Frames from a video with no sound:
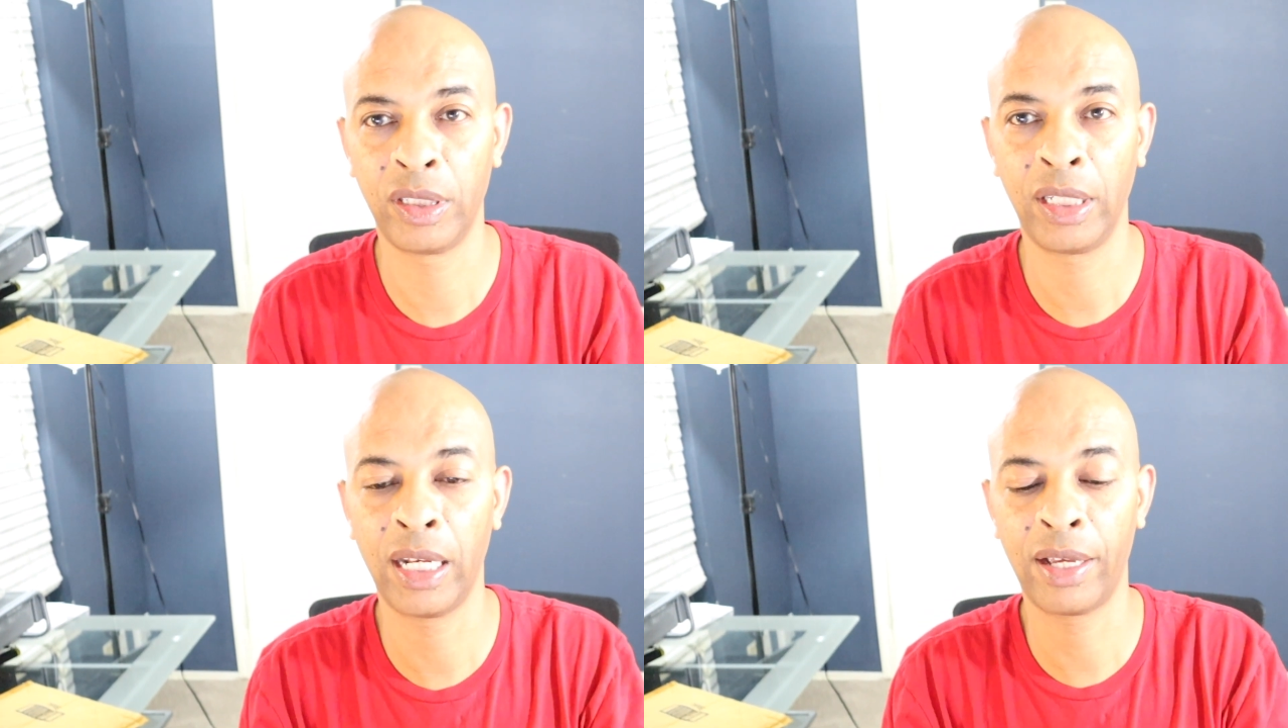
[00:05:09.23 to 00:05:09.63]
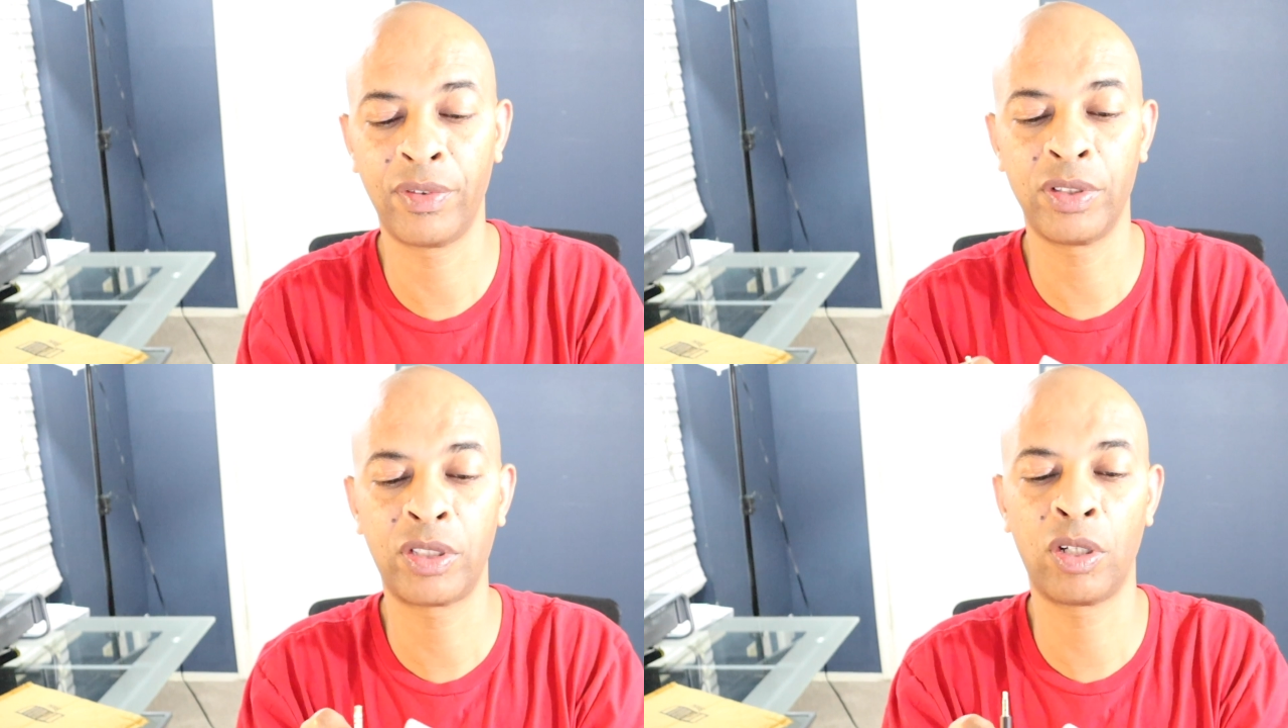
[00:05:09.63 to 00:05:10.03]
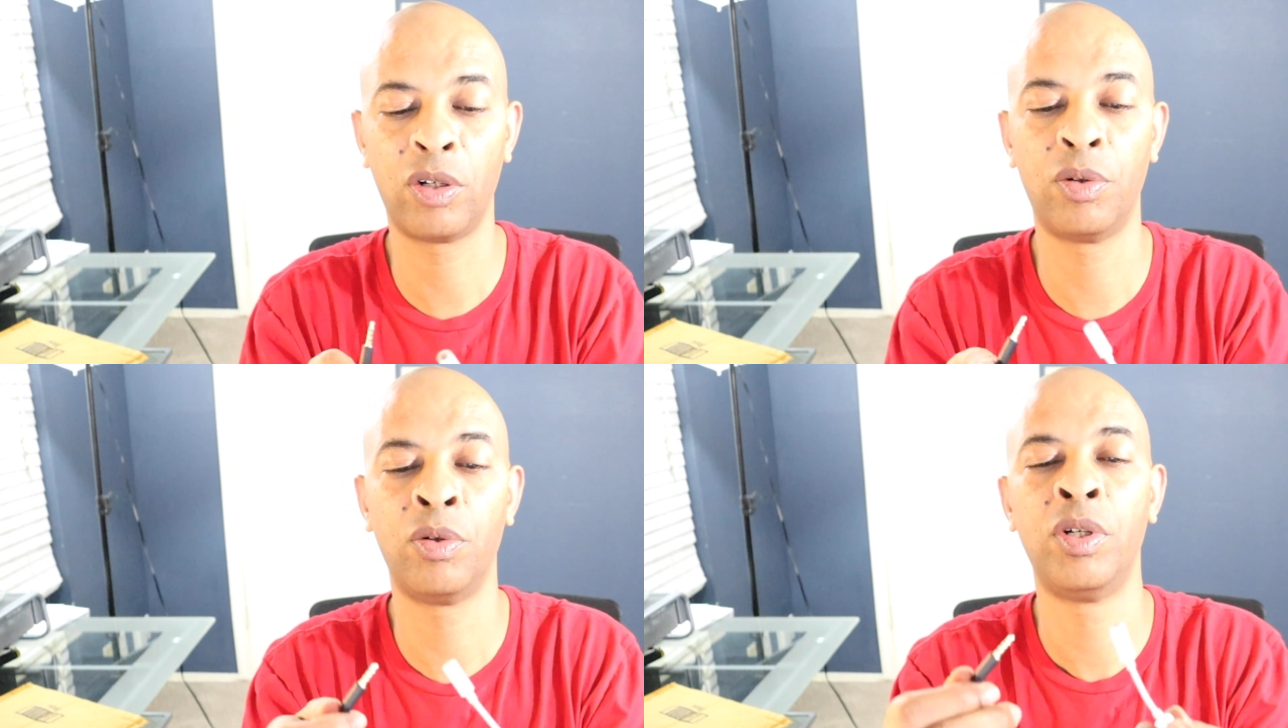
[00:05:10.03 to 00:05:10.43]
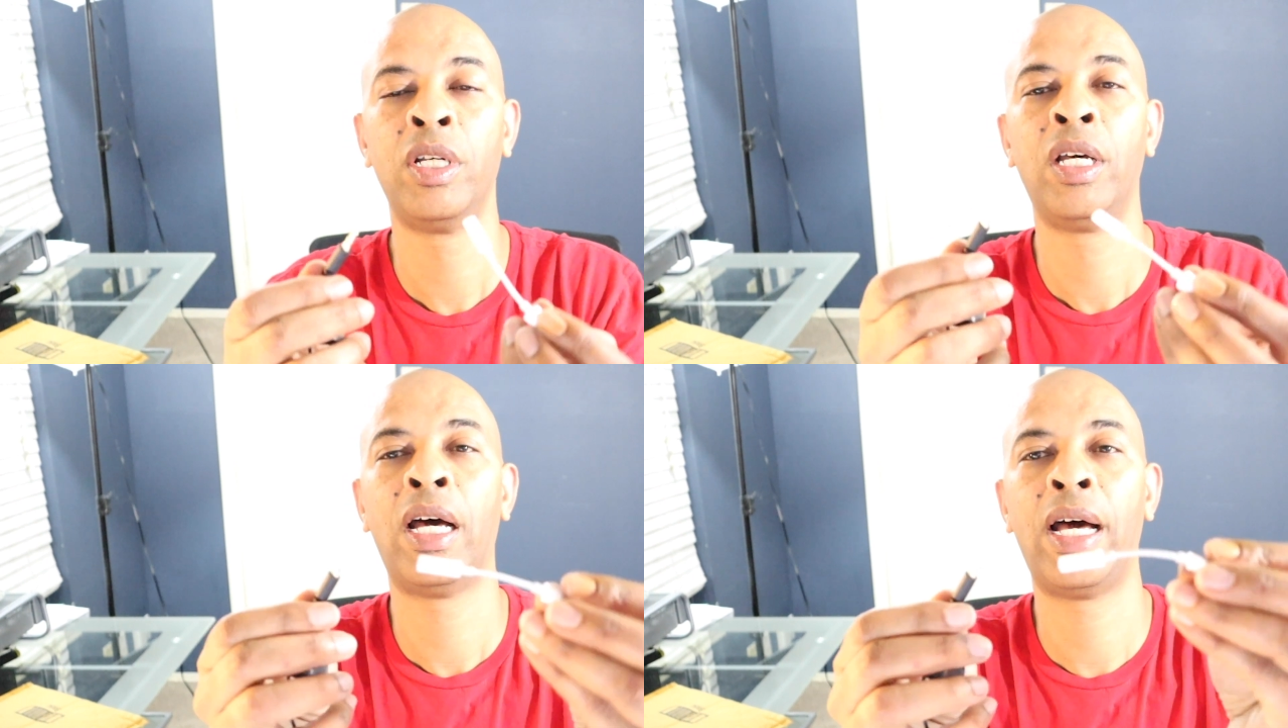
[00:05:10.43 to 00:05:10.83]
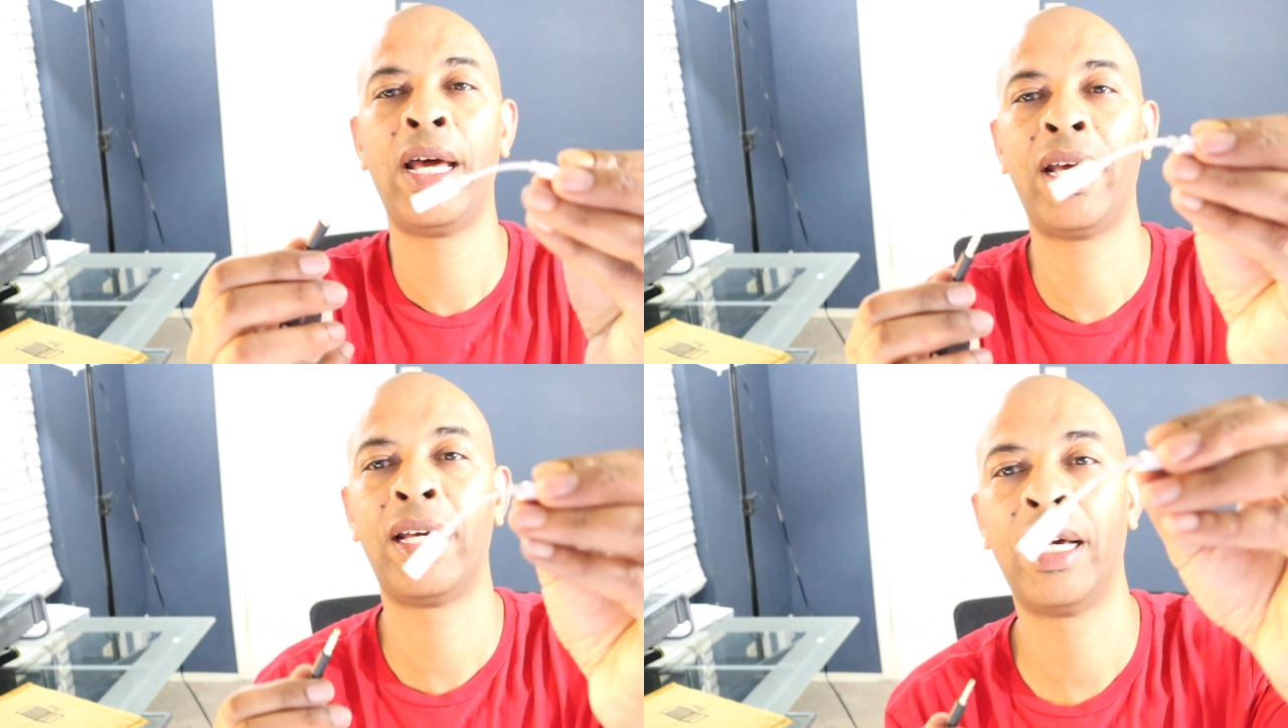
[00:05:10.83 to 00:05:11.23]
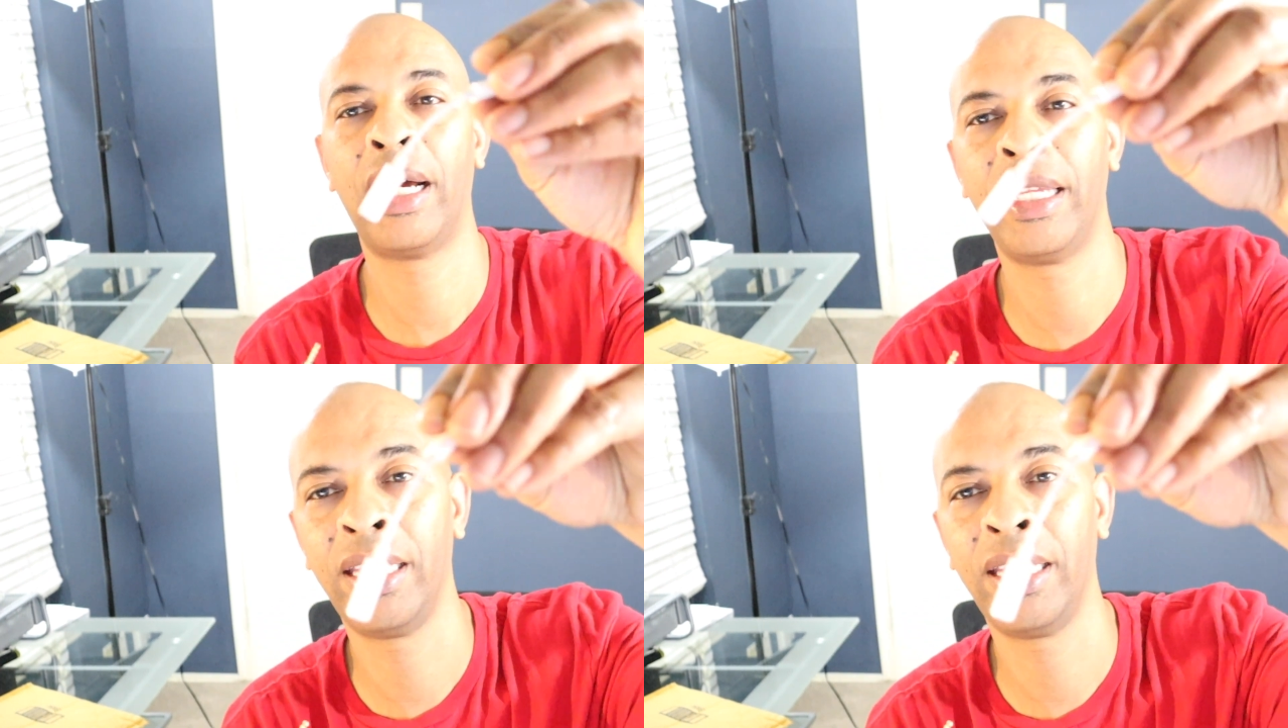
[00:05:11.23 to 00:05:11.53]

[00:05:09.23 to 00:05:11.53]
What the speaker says: 11, so I